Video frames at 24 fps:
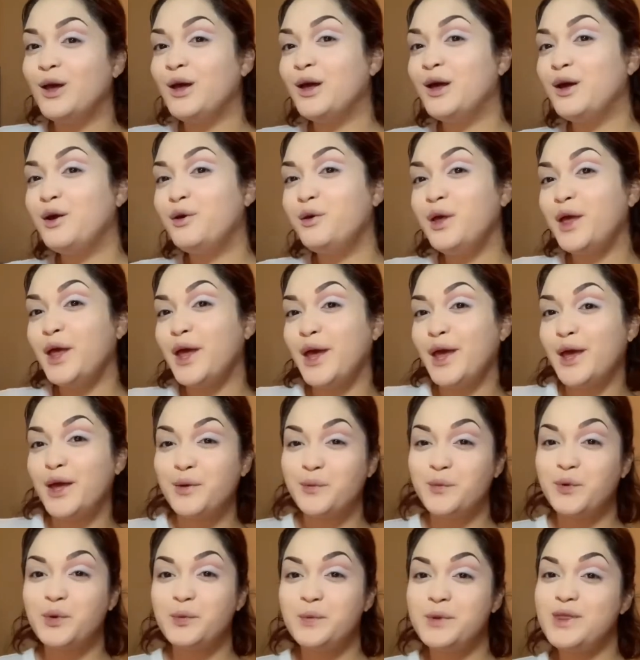Okay,
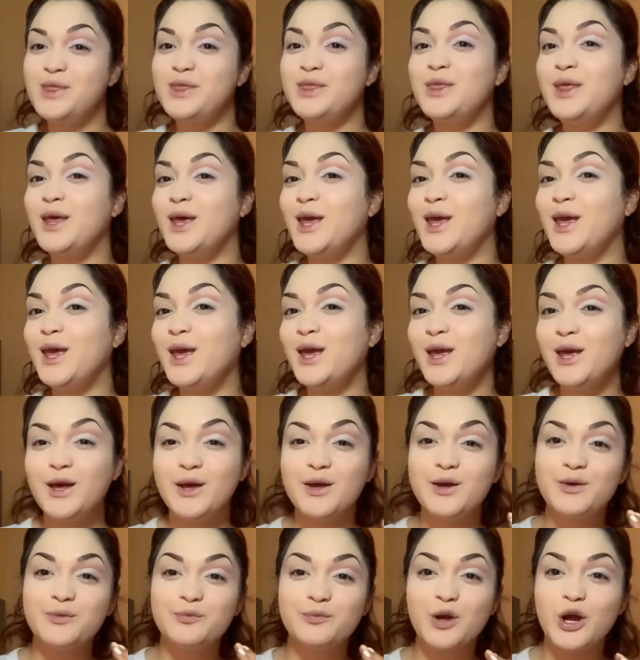what do we
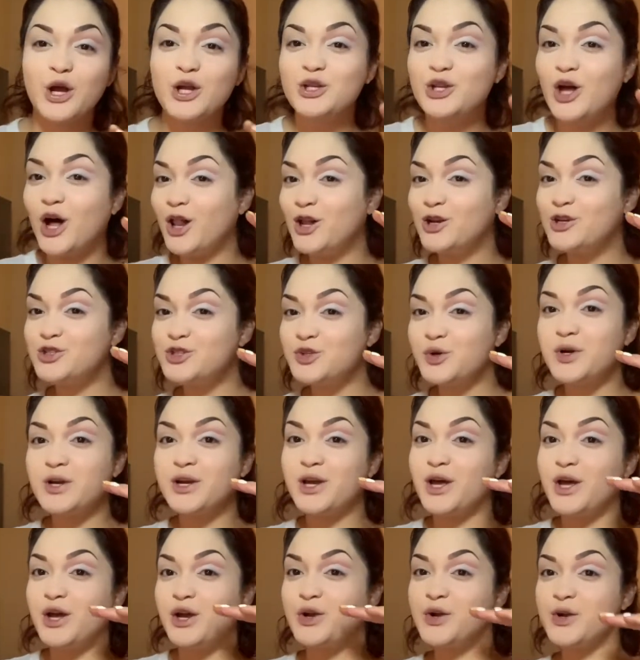think? Dollar store
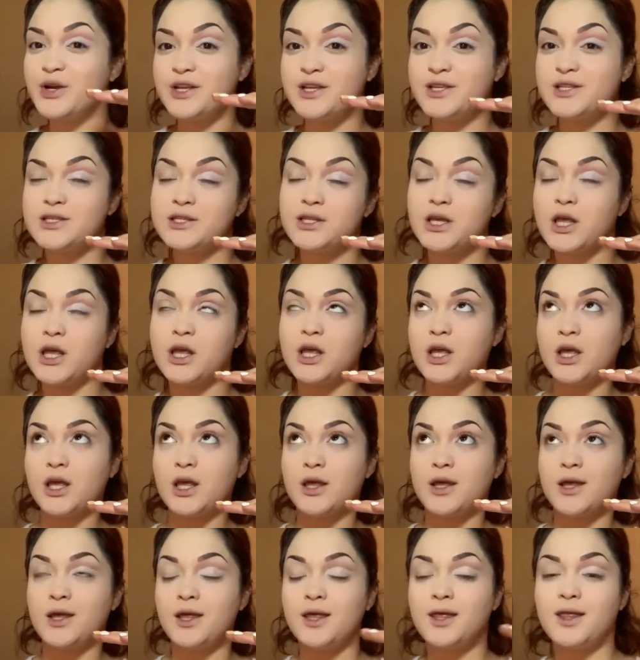cut crease.
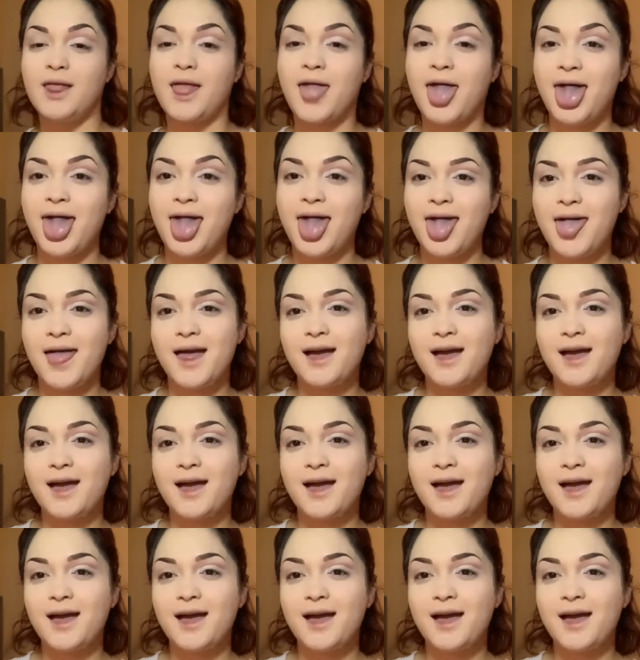Eh.